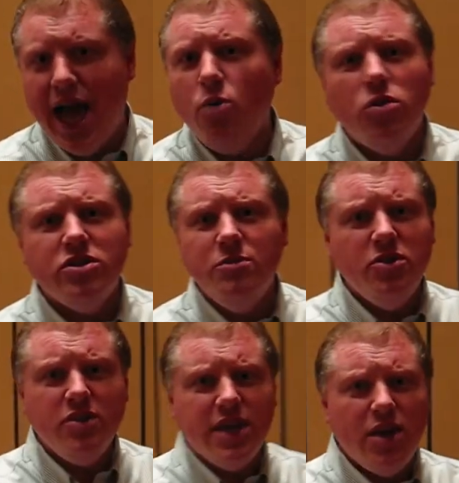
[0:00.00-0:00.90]
I won't
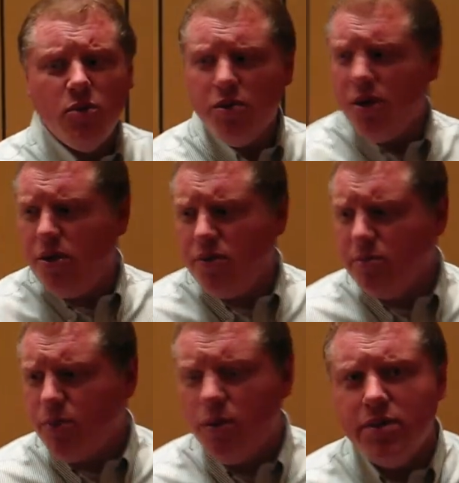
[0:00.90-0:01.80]
communicate with other
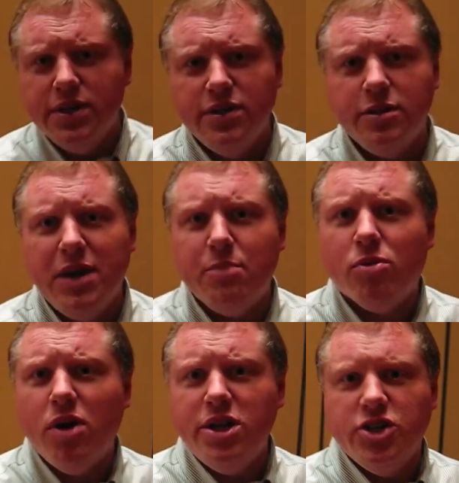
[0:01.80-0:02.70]
employees about
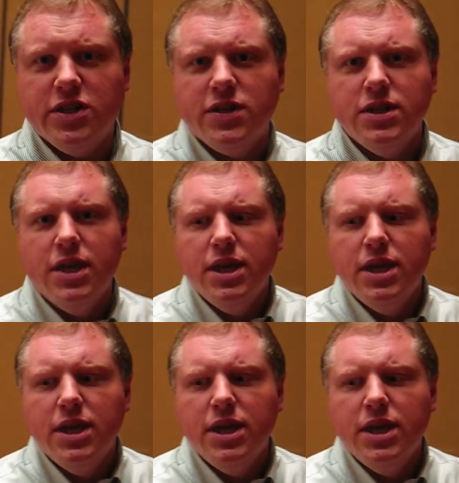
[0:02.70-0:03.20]
projects.